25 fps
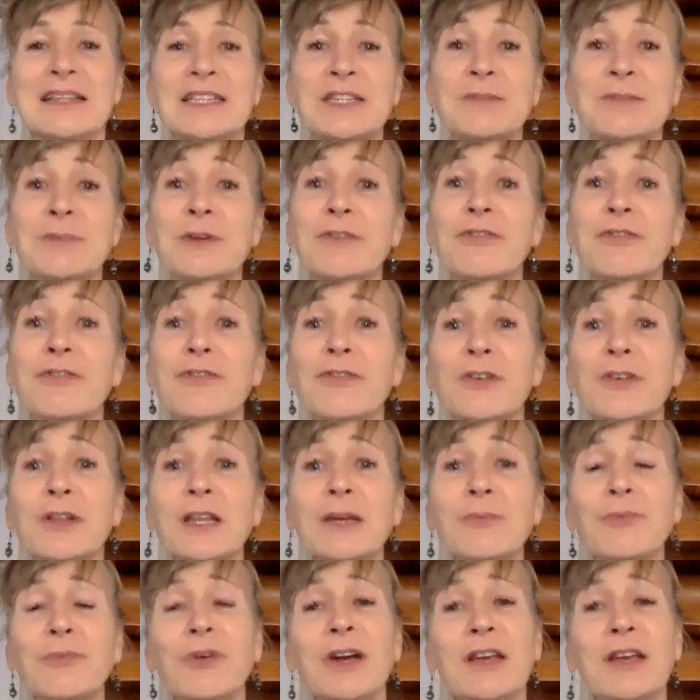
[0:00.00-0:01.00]
to be
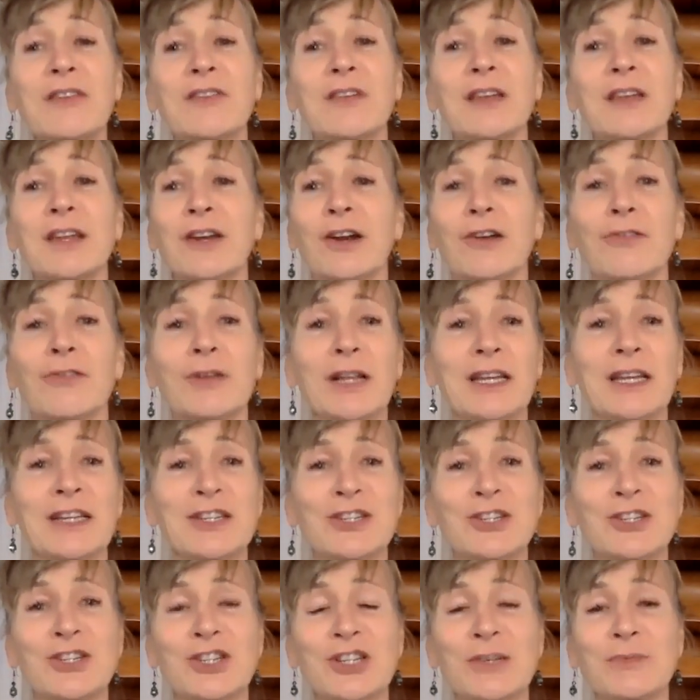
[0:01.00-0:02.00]
fully present in our
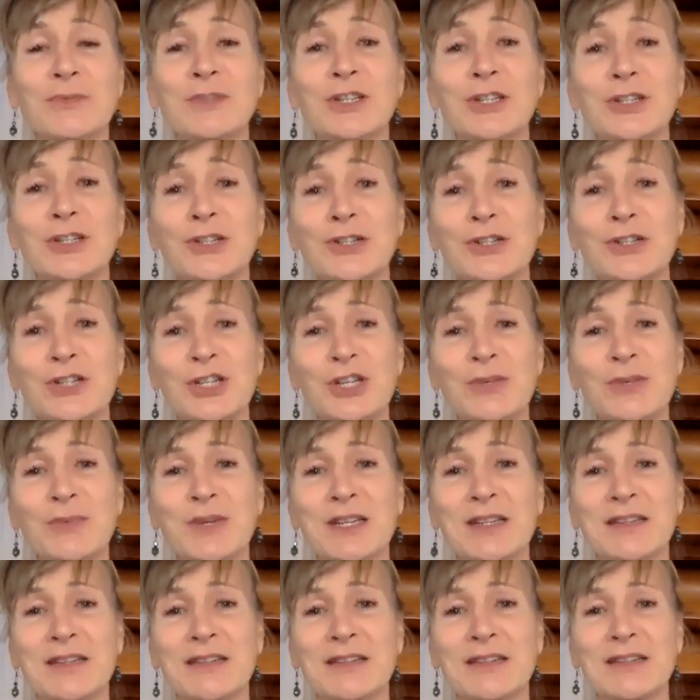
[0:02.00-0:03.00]
relationship to
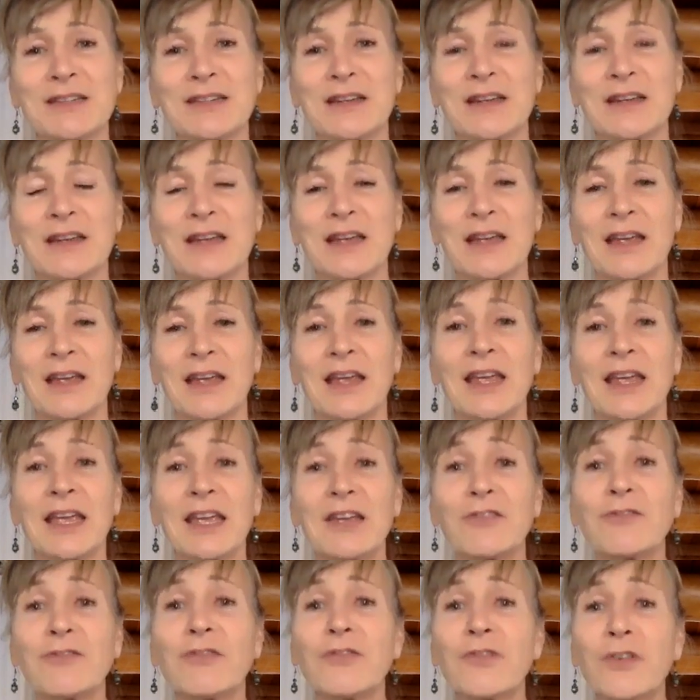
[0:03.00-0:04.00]
nourishment?
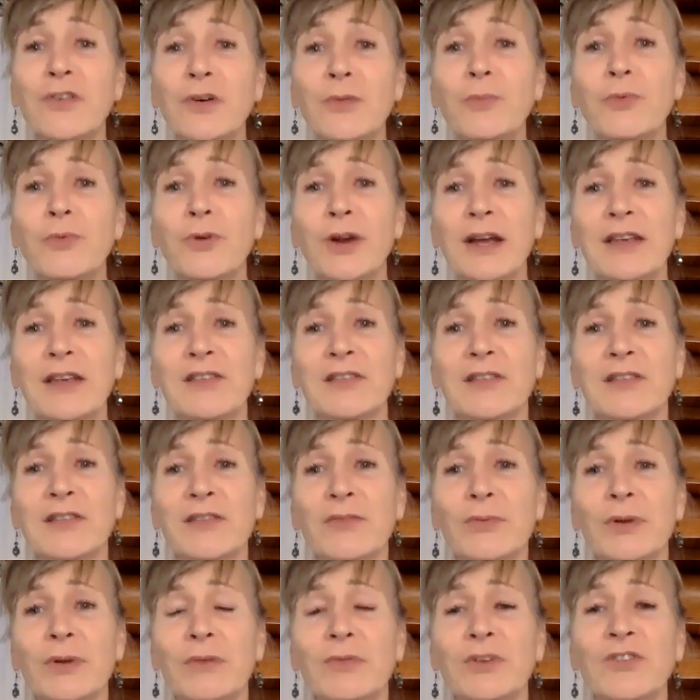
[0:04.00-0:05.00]
In full
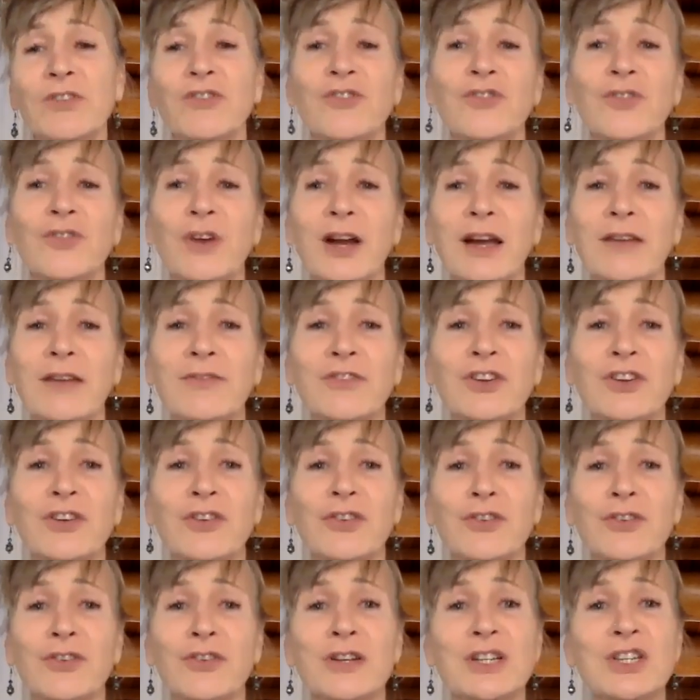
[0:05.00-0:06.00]
presence, we would strive to
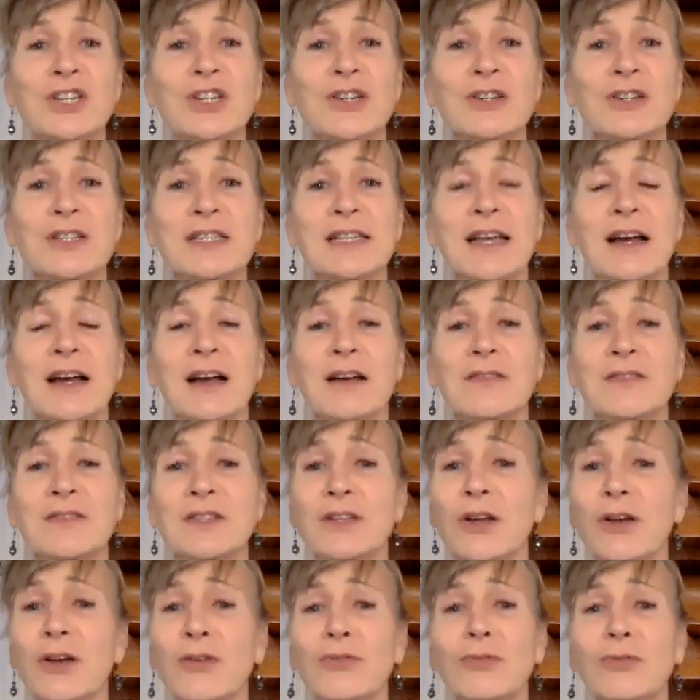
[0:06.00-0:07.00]
nourish ourselves
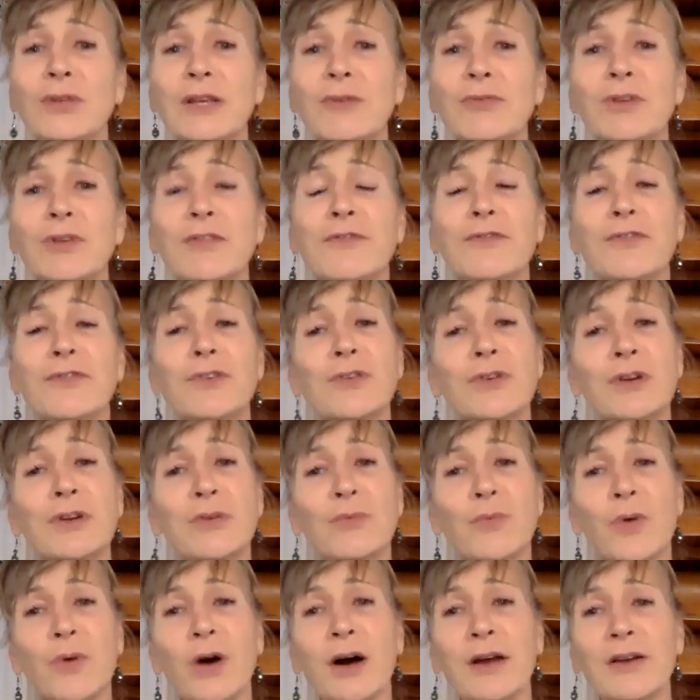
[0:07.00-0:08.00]
not only with food
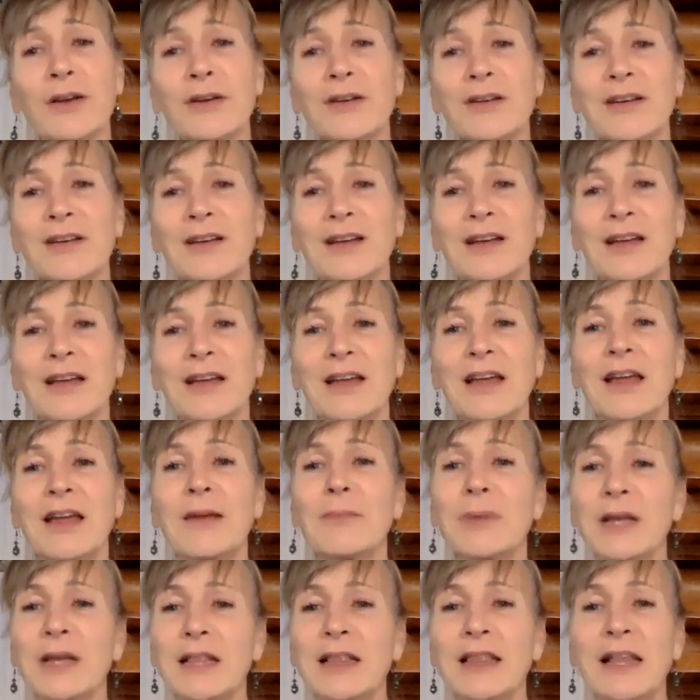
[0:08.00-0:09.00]
and water,
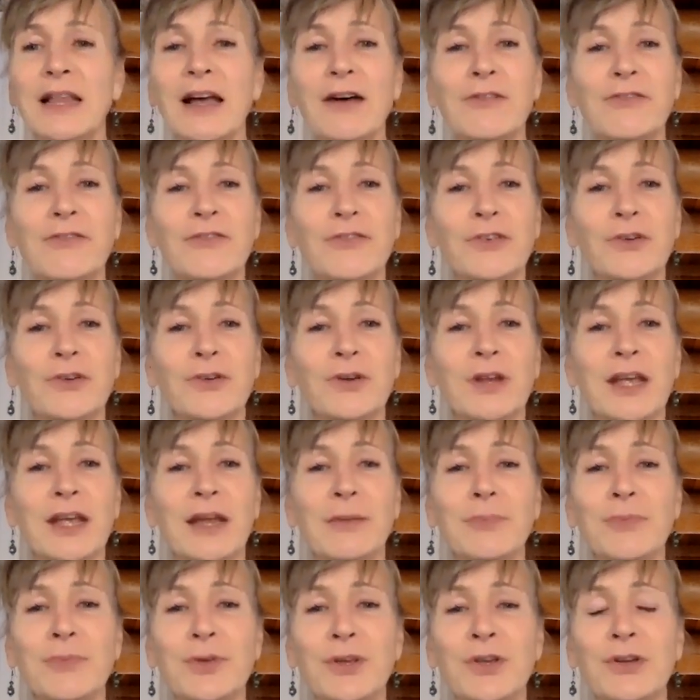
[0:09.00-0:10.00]
but love food
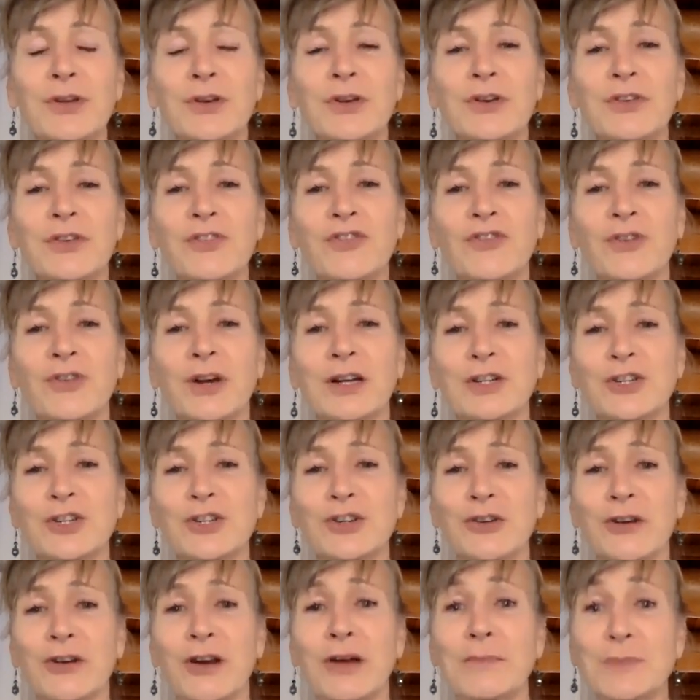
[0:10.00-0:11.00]
and pure
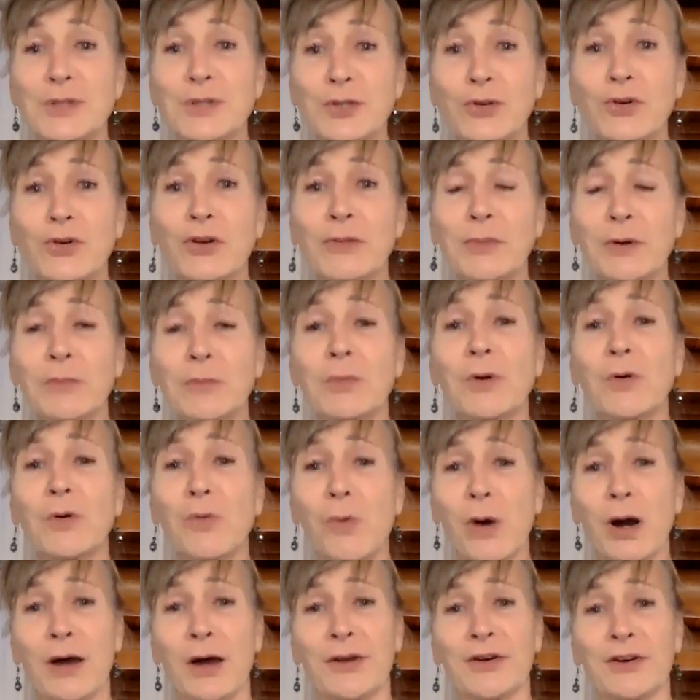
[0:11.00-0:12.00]
structure, absorbable
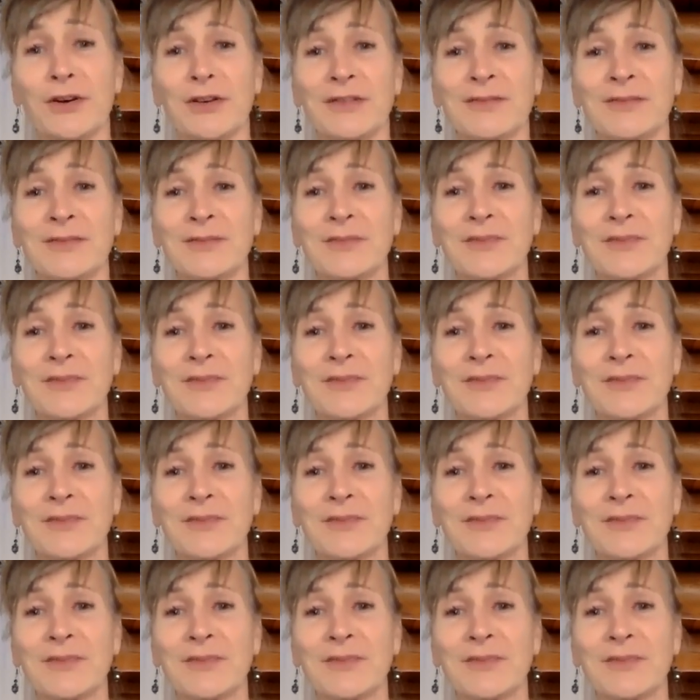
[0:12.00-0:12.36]
water,